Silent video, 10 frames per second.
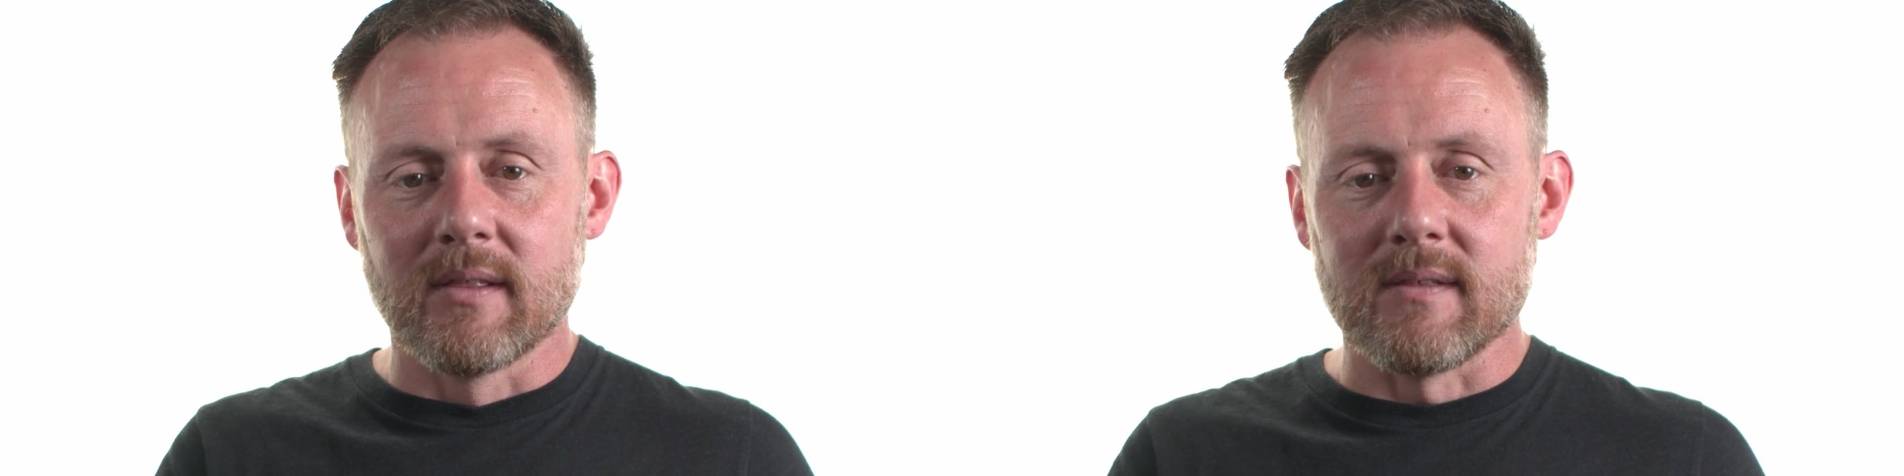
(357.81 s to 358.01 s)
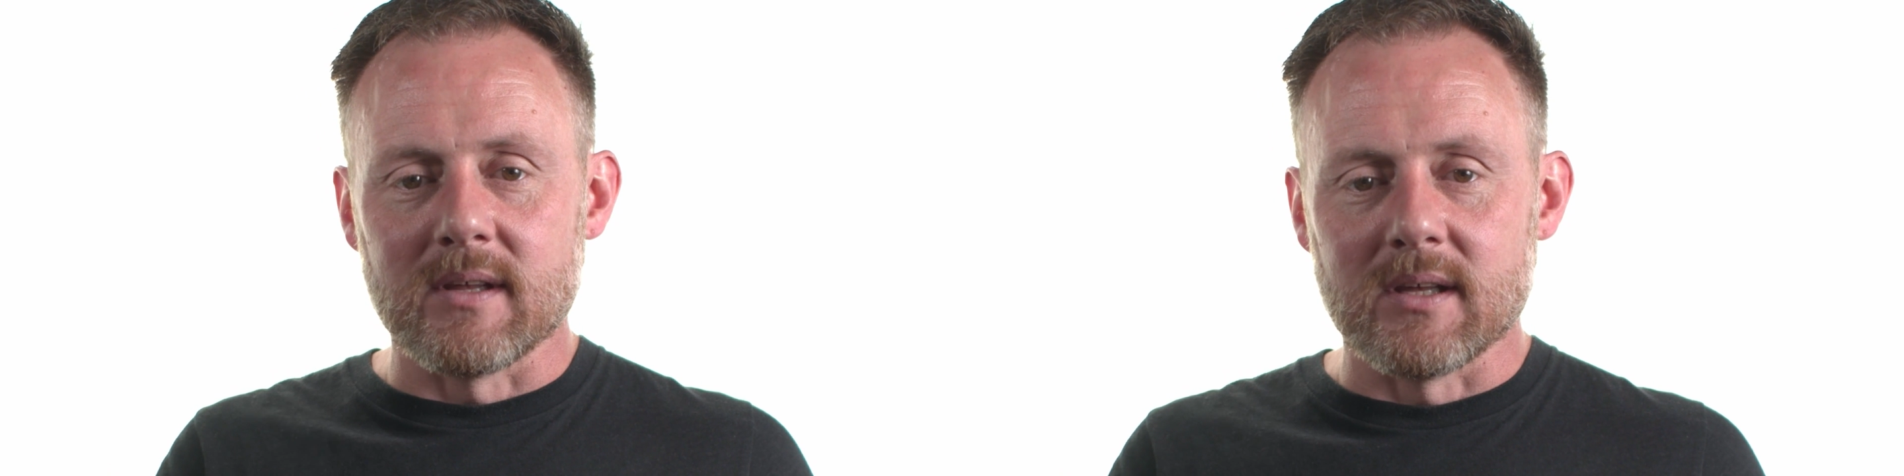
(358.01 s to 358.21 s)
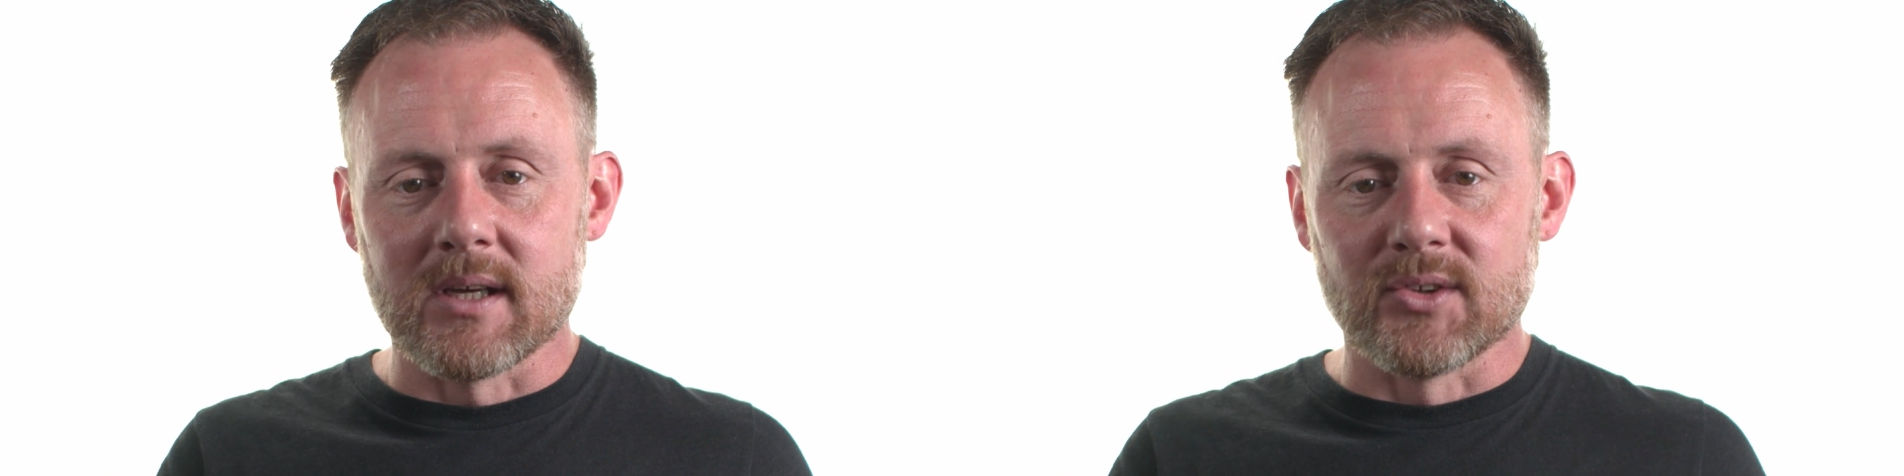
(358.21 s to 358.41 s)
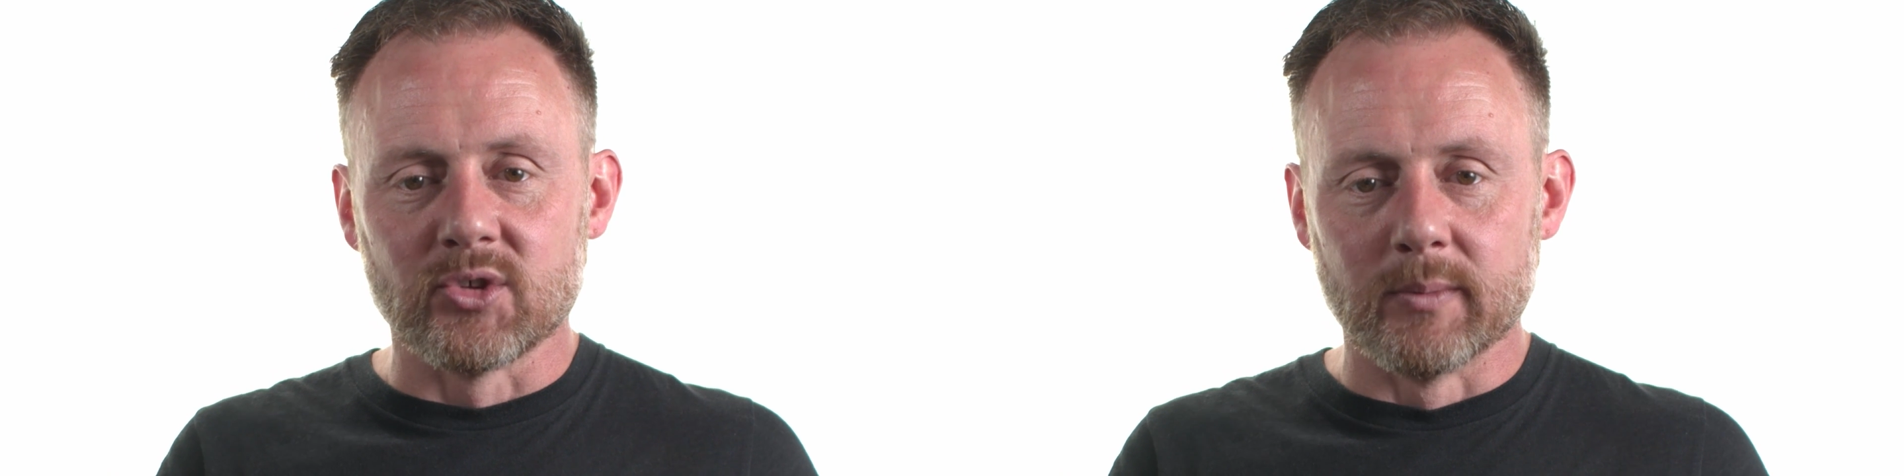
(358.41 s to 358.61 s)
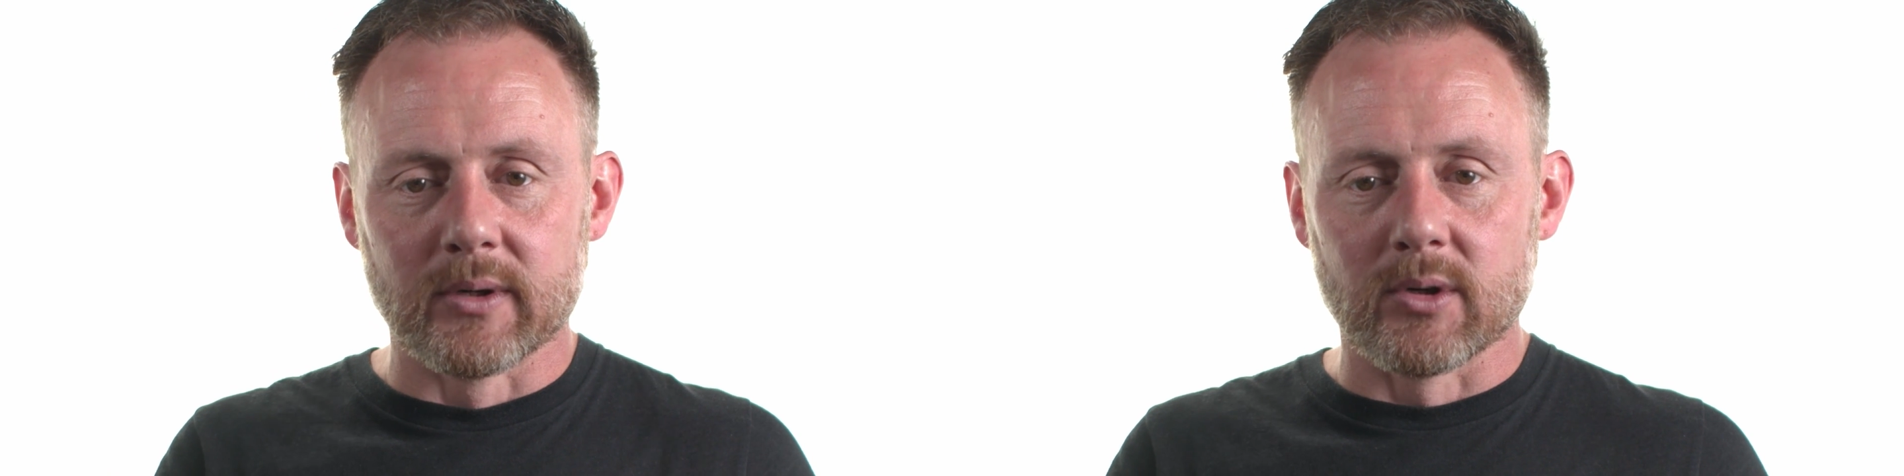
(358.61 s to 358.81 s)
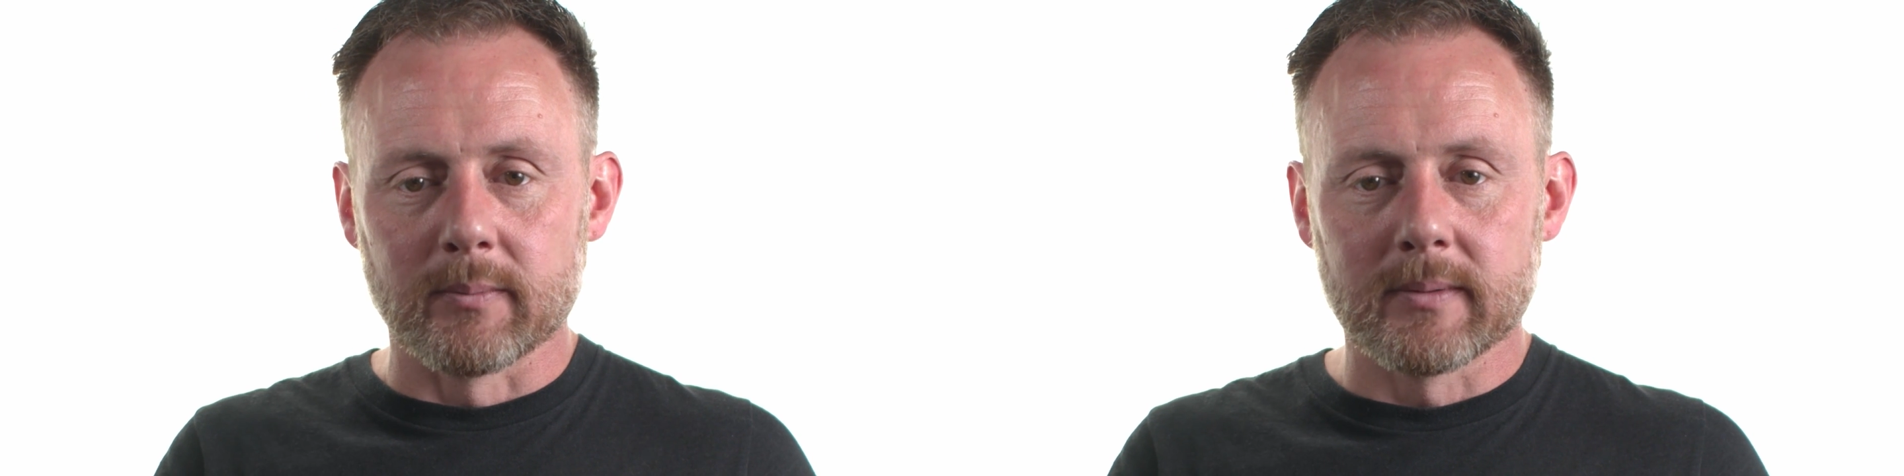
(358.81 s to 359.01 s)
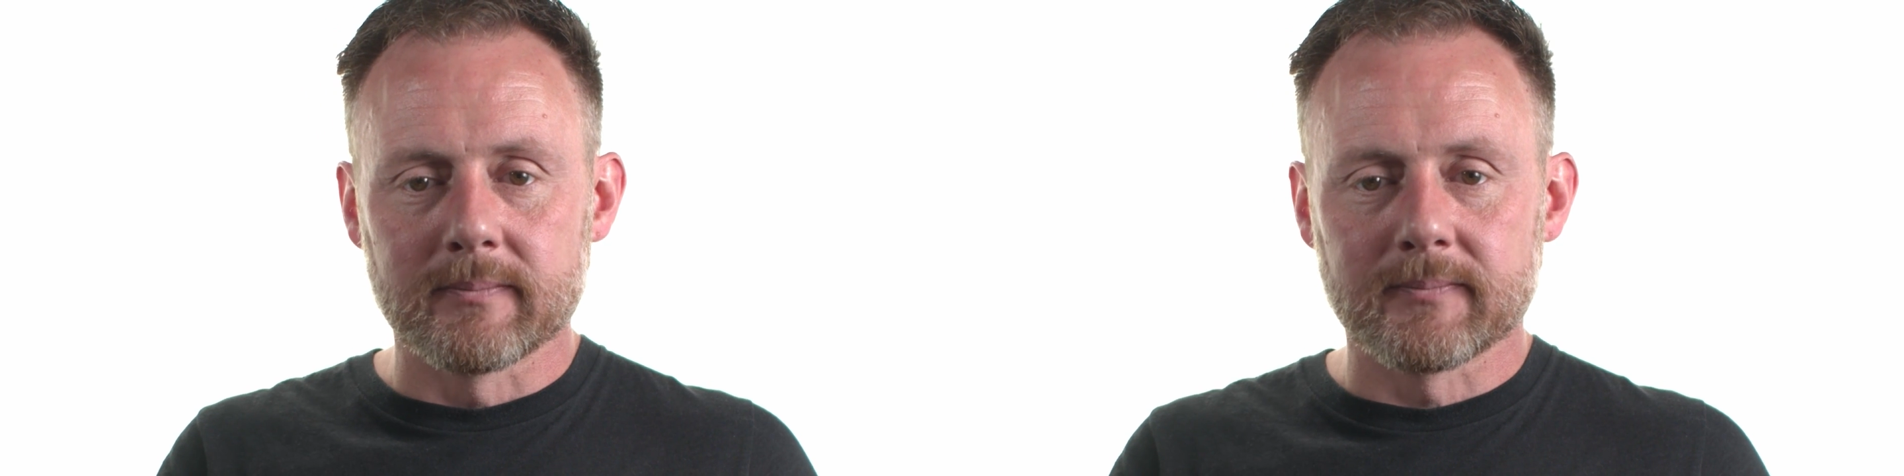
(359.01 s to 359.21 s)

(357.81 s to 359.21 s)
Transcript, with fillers: the consumer group.